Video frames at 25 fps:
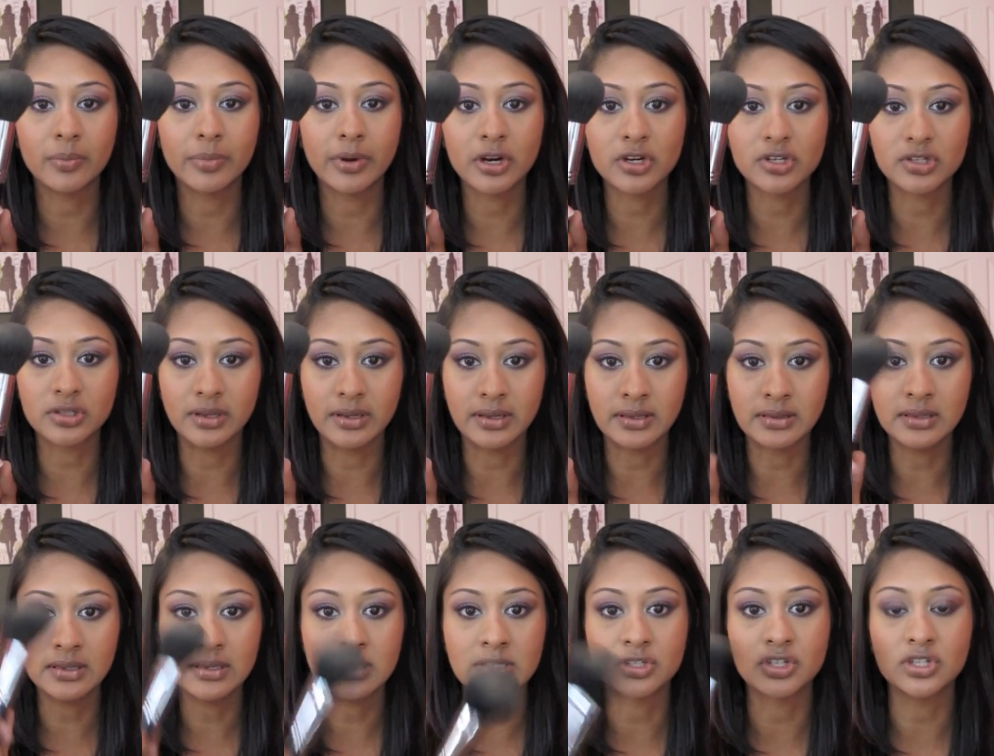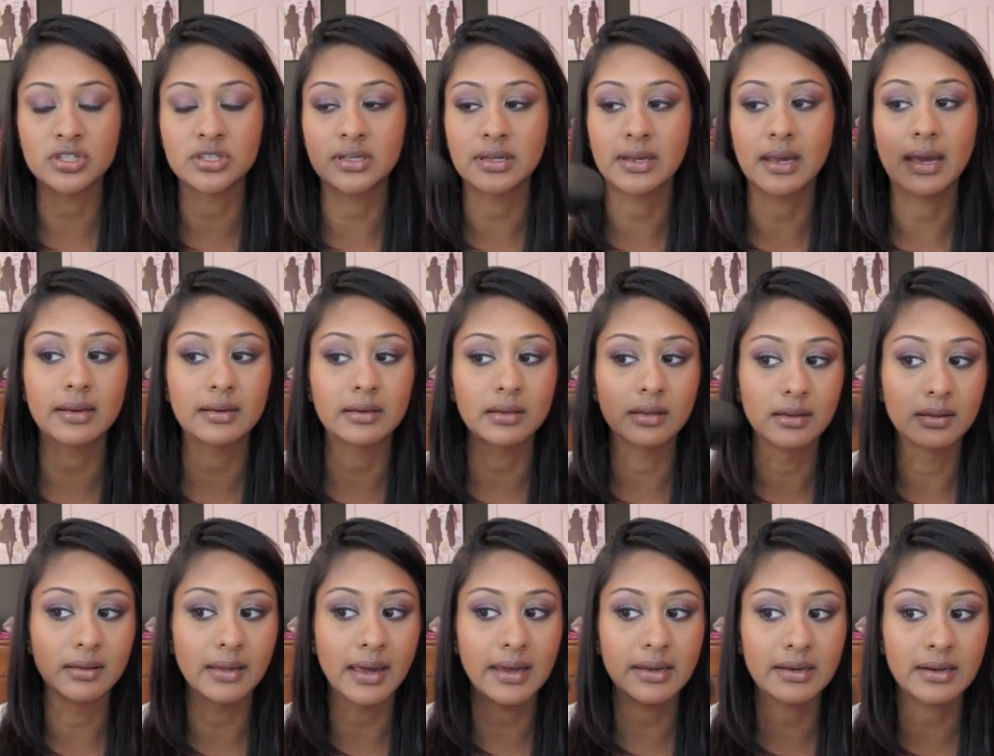brush like this just to get
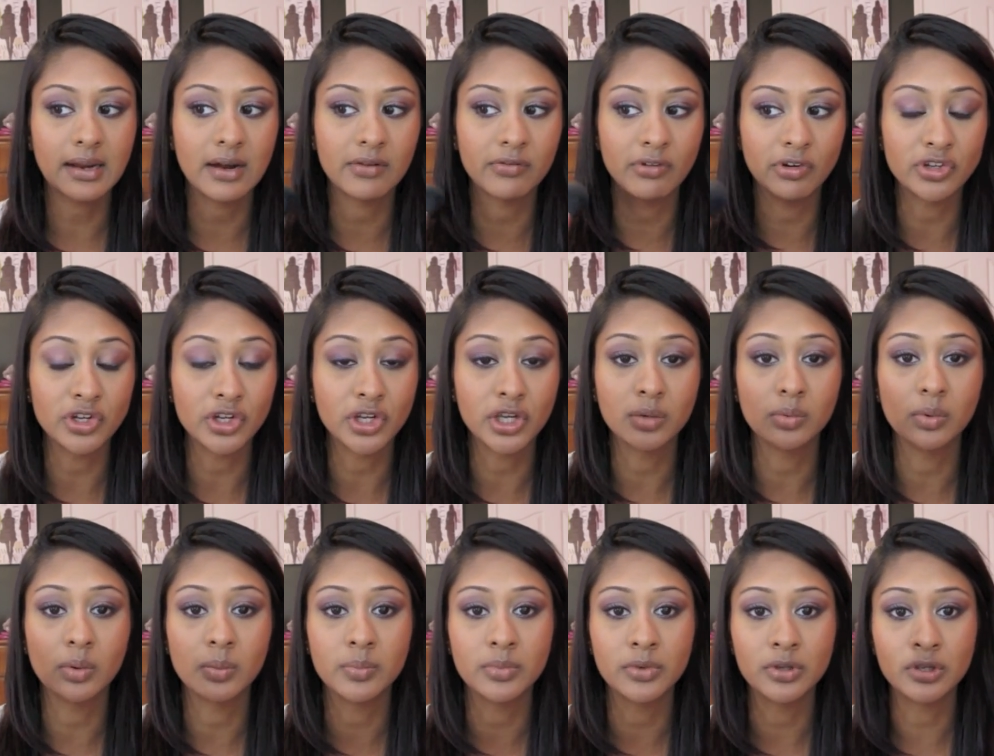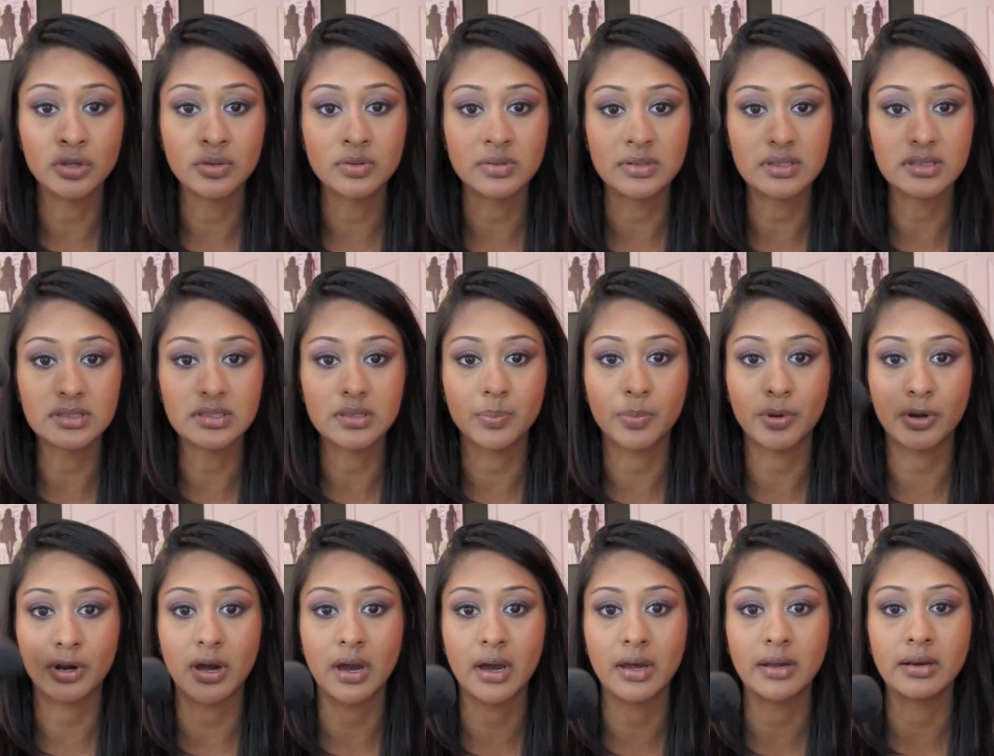light coverage, like you would use this to
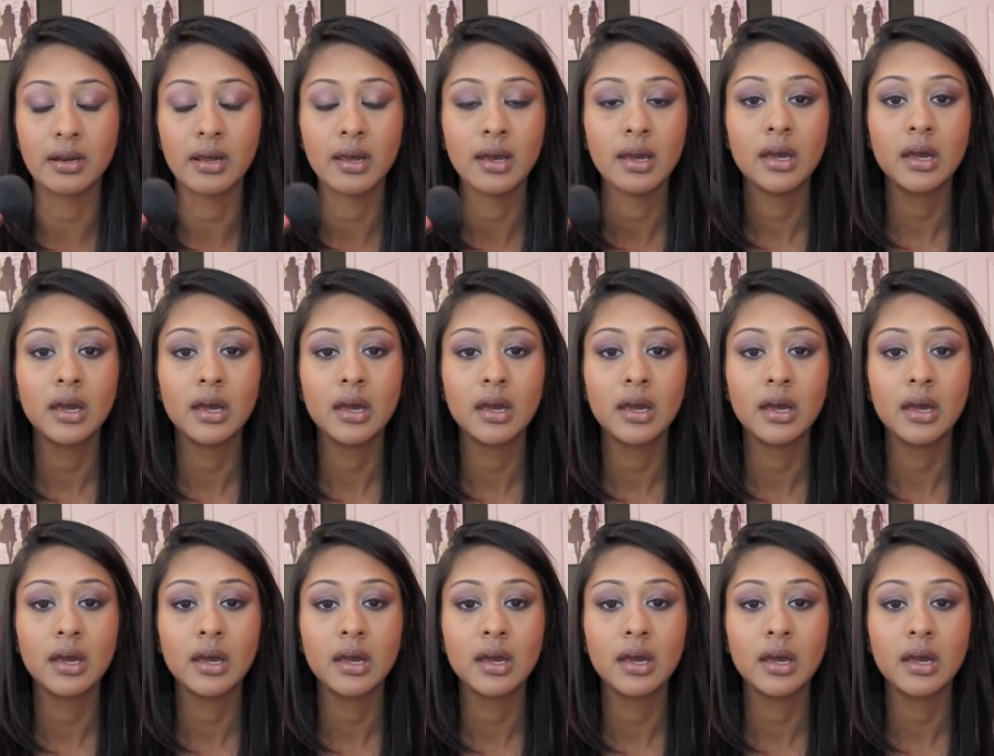put on